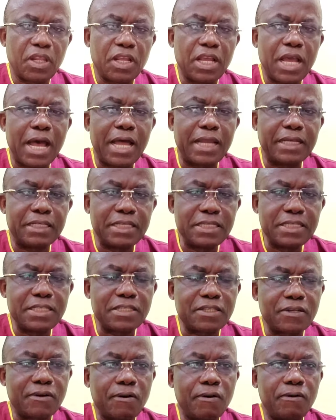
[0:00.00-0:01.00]
And this
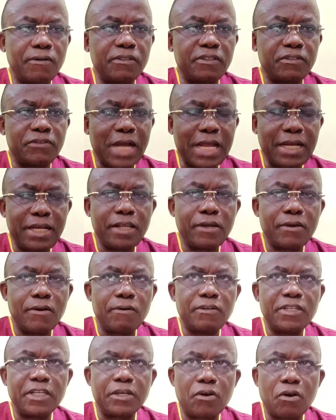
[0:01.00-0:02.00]
is rightly
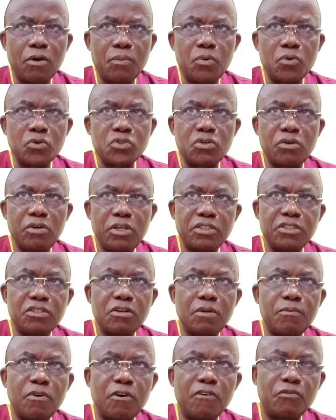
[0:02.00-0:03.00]
called the corpus
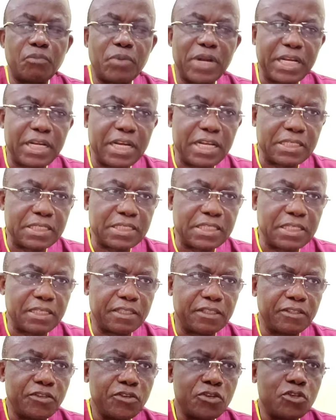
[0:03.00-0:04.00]
luteum of pregnancy.
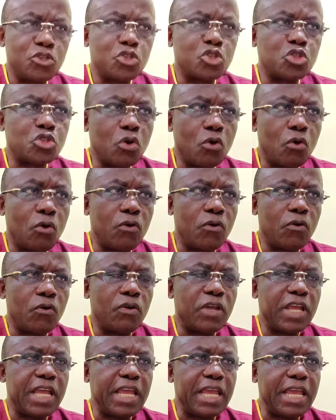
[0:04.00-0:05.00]
So
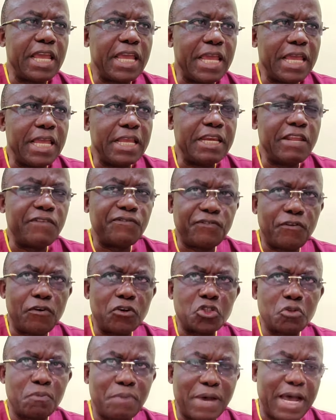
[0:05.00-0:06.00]
in the
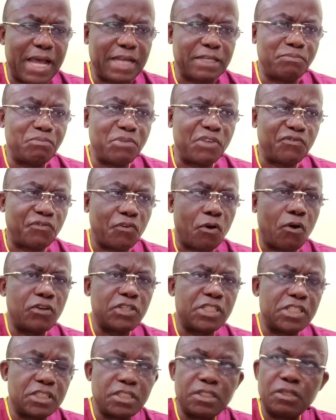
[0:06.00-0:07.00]
first part, before
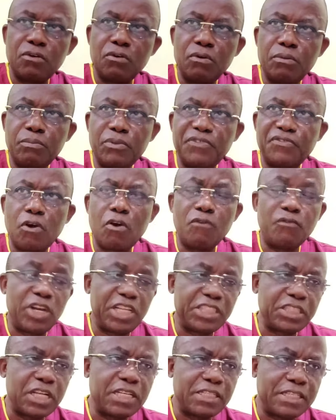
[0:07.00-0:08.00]

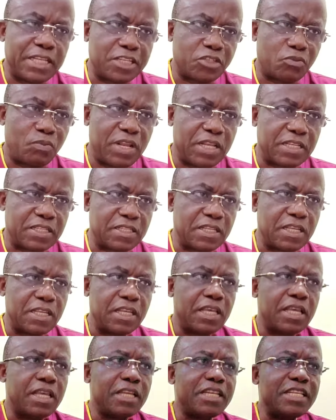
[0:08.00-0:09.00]
ovulation takes place,
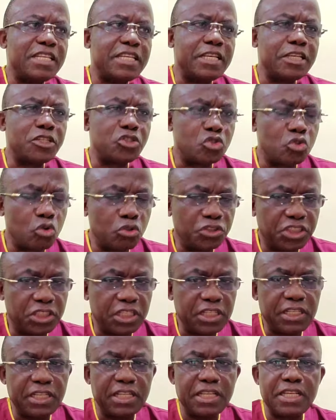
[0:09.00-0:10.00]
the
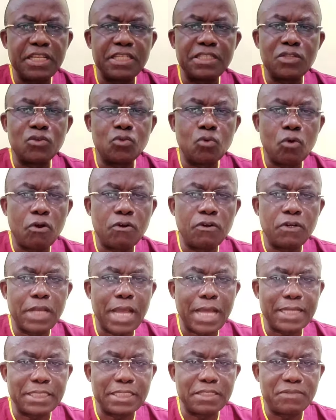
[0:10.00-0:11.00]
estrogen is the one
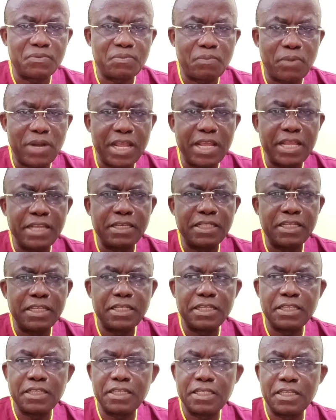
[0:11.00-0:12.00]
that is playing
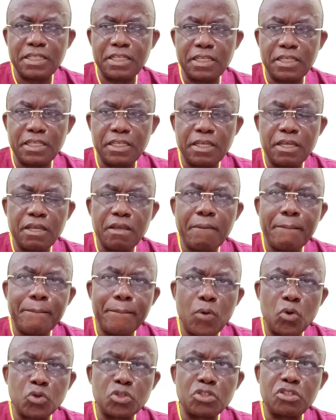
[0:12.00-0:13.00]
the
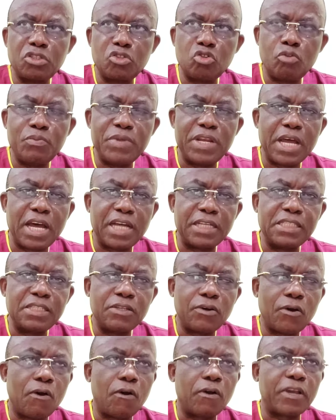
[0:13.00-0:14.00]
most dominant
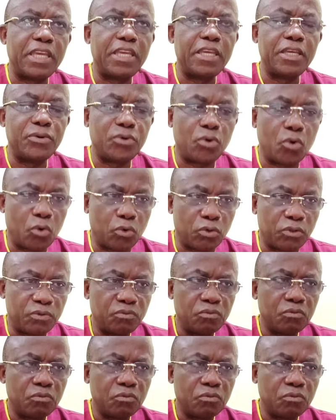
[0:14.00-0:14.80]
or key role.